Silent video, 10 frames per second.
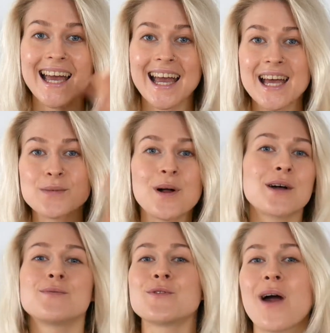Hi guys,
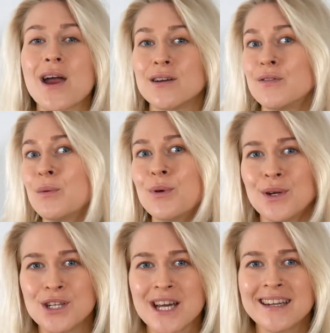welcome to our Review
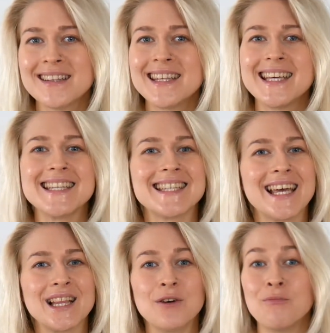Beauty channel, the
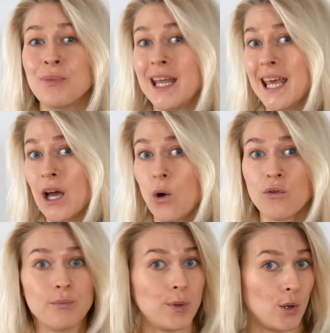encyclopedia of
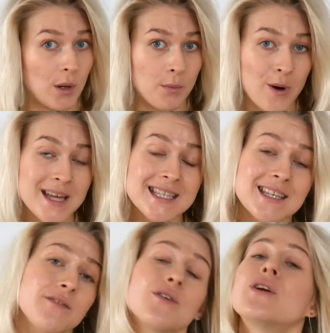beauty brands.
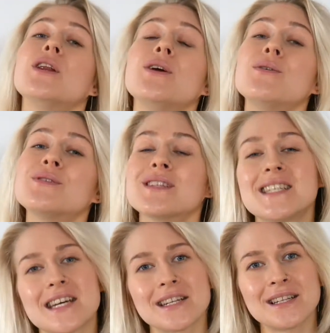If you're new to the
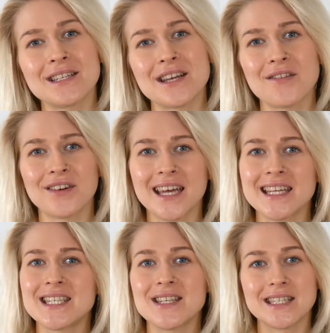channel, do not
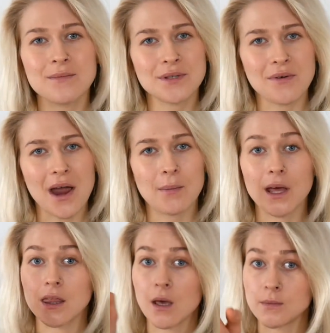forget to subscribe
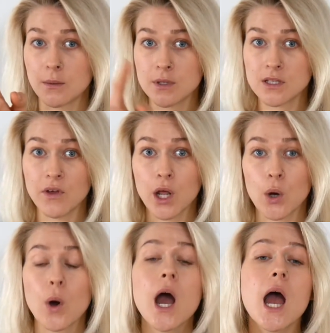and thumbs up this
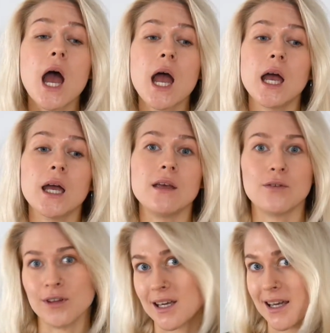video if
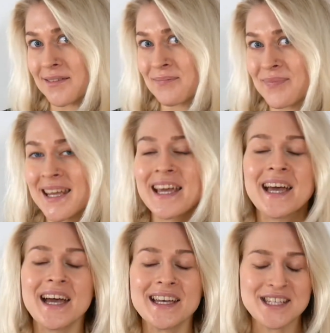you like it.
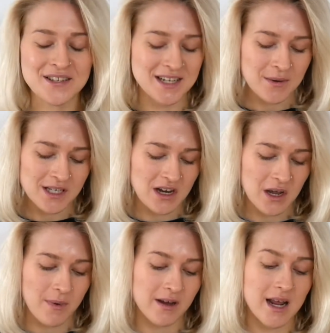So today we're talking
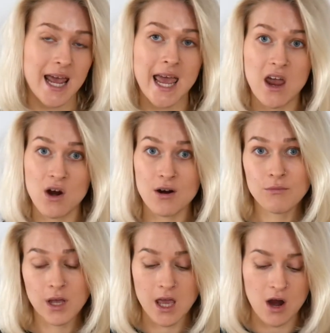about hair
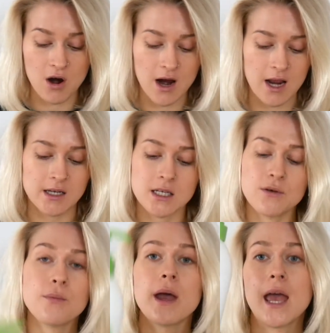care, and here
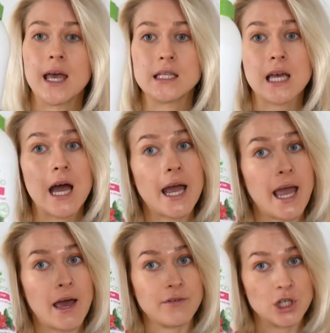in my hands I
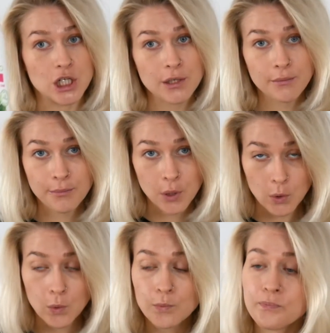have a shampoo.